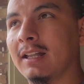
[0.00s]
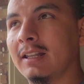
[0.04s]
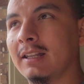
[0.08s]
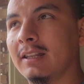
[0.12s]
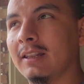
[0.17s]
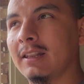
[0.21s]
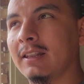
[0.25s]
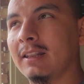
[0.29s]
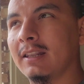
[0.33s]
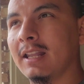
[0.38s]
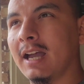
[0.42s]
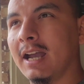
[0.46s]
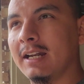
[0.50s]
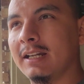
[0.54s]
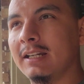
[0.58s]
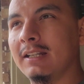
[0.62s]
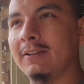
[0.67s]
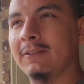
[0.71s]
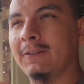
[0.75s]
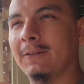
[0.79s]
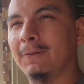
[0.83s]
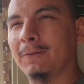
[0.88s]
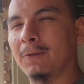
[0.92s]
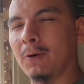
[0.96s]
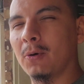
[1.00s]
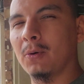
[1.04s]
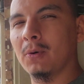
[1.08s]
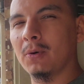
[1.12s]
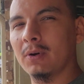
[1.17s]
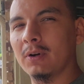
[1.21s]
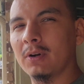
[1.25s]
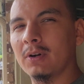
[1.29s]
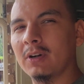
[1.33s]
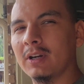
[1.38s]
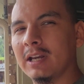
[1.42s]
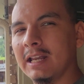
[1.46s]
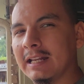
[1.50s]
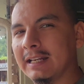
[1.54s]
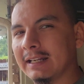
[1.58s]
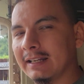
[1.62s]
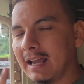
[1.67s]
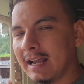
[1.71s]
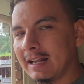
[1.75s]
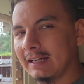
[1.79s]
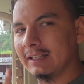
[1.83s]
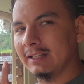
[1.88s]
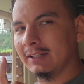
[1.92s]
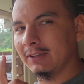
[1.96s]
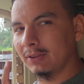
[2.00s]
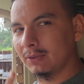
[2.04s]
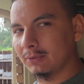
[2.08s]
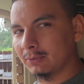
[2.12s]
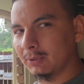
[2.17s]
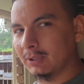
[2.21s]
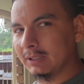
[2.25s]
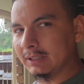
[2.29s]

94 and 93,